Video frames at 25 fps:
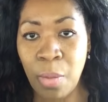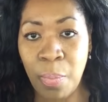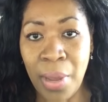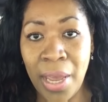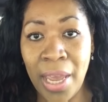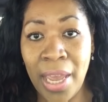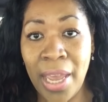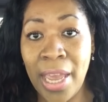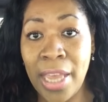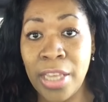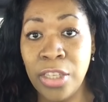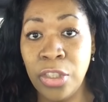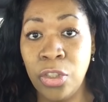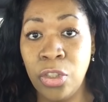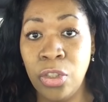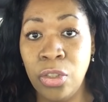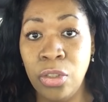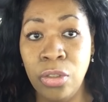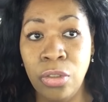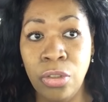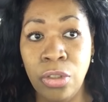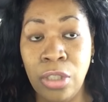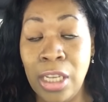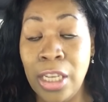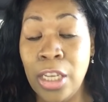The pay has
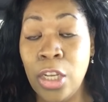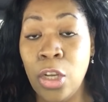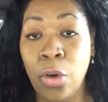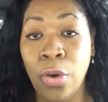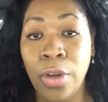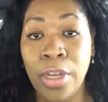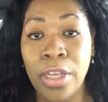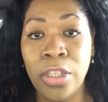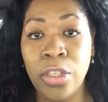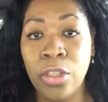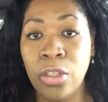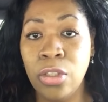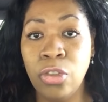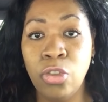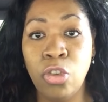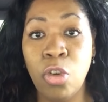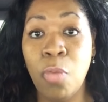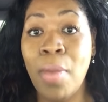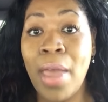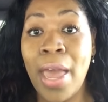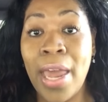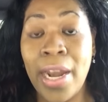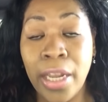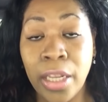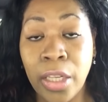decreased
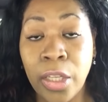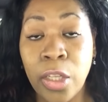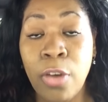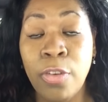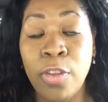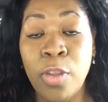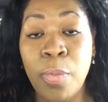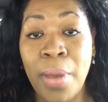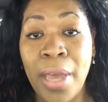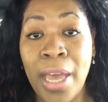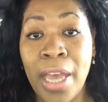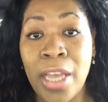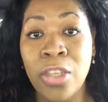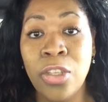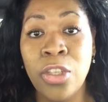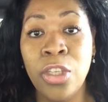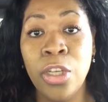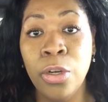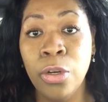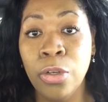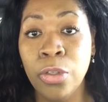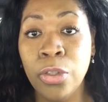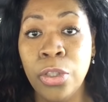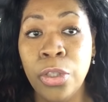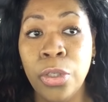dramatically over the past
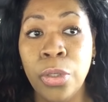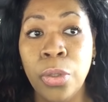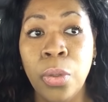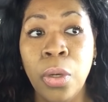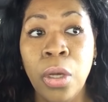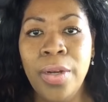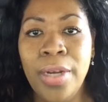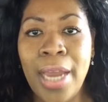year or two.